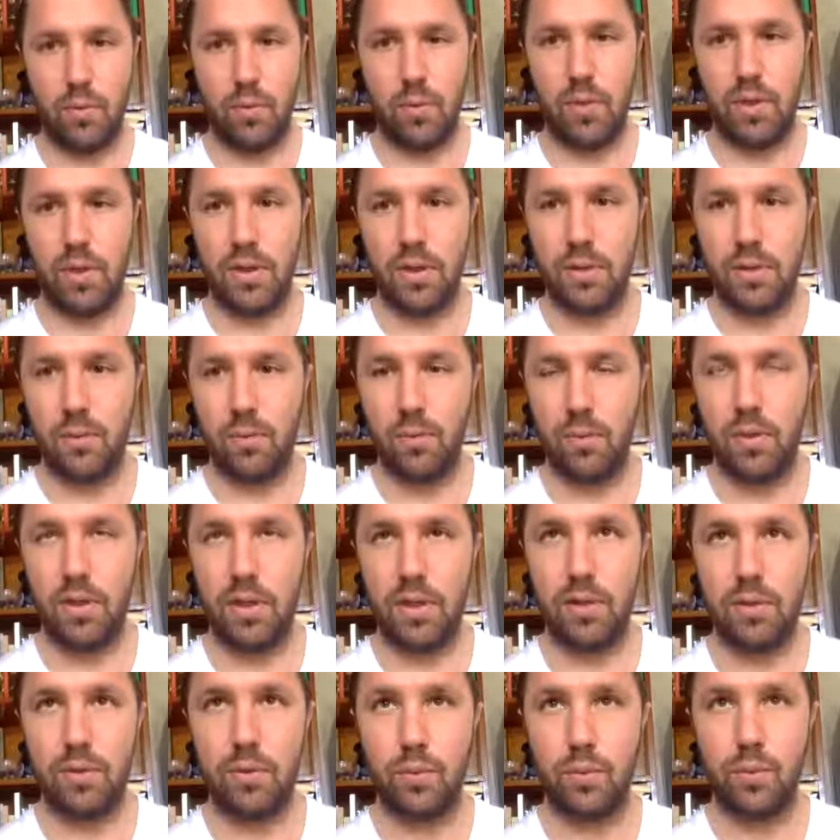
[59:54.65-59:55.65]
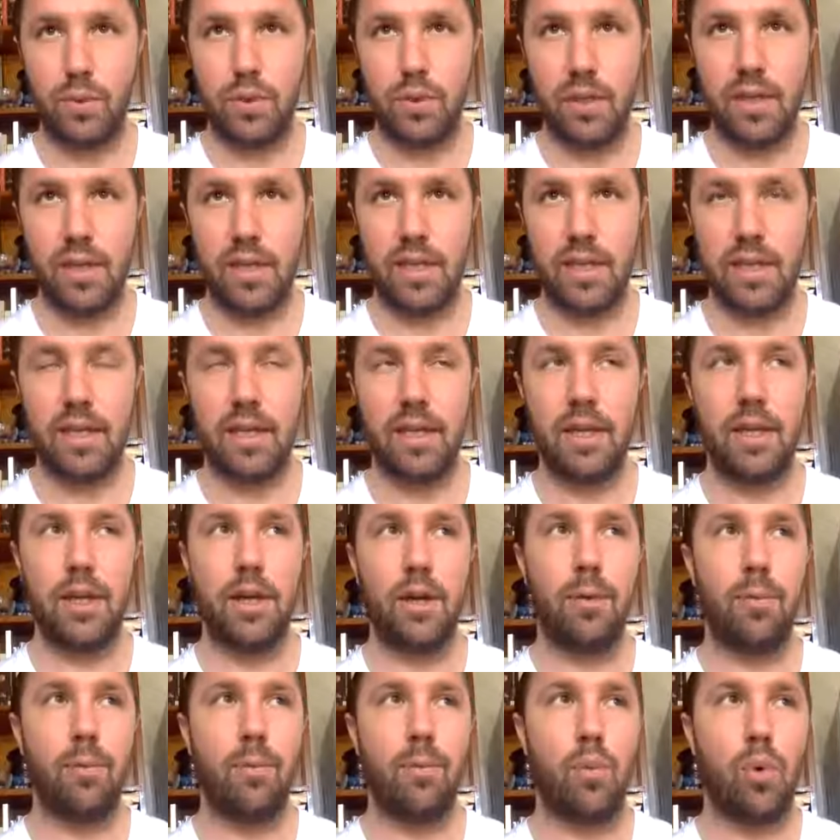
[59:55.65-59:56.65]
it is really
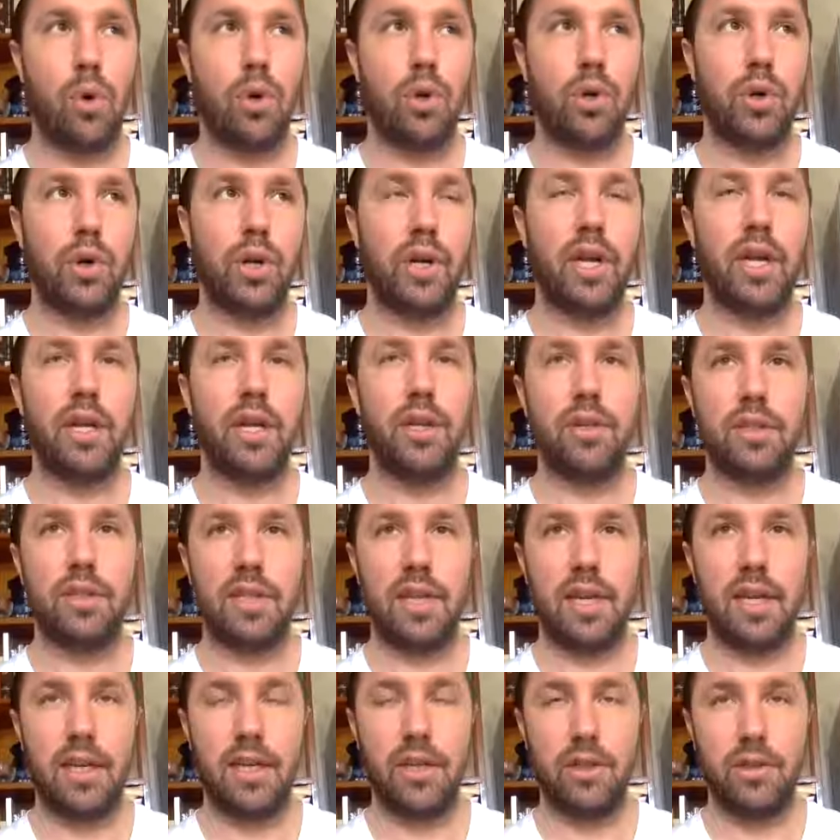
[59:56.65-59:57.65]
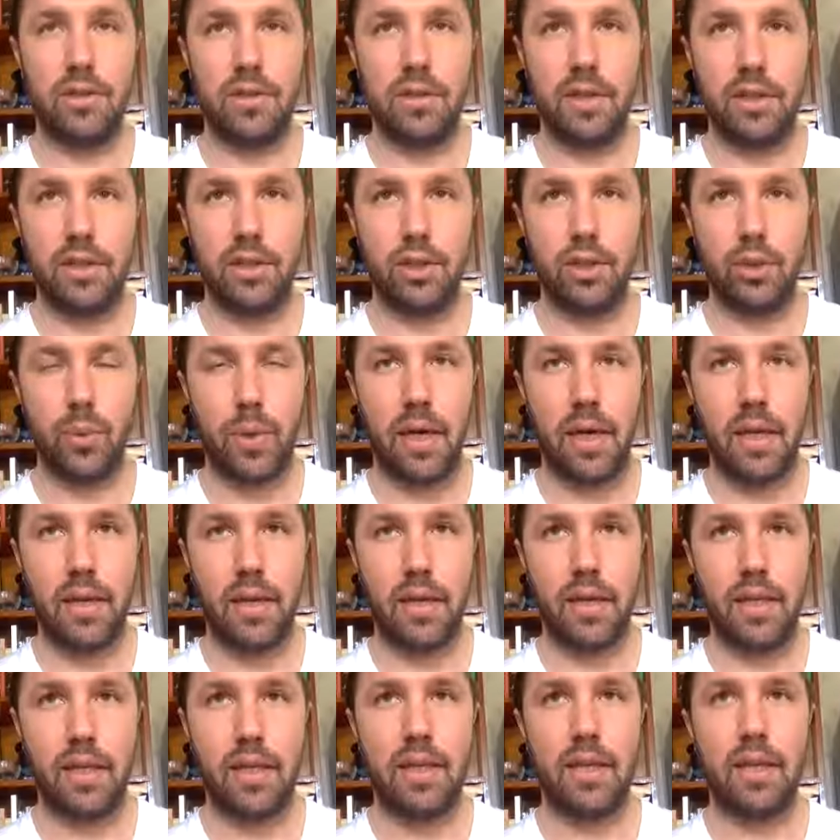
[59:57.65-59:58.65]
more on understanding your
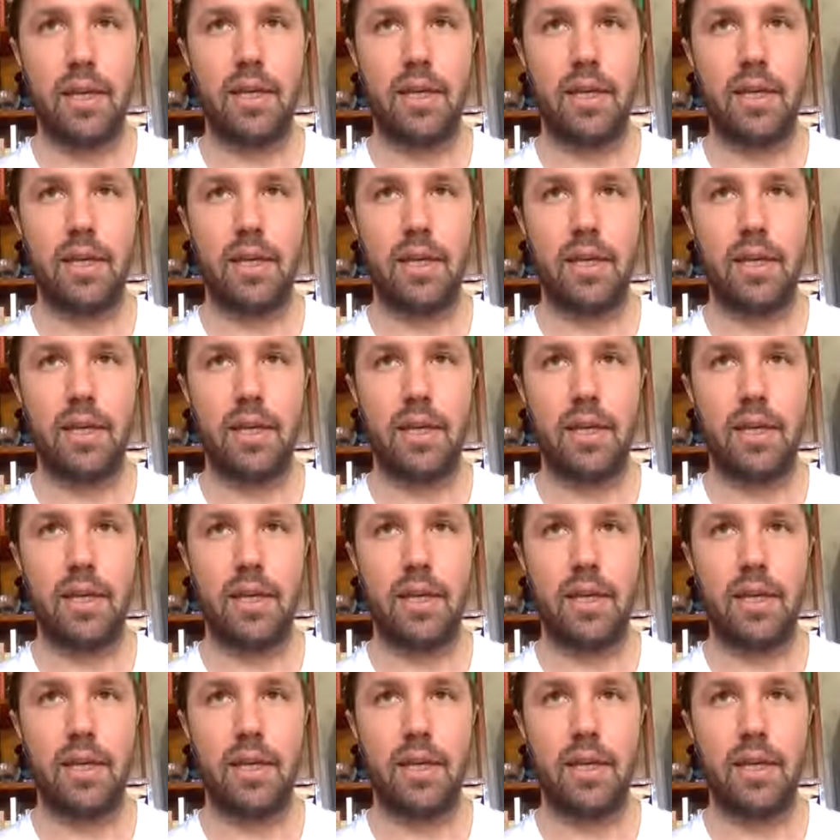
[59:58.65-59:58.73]
sexuality,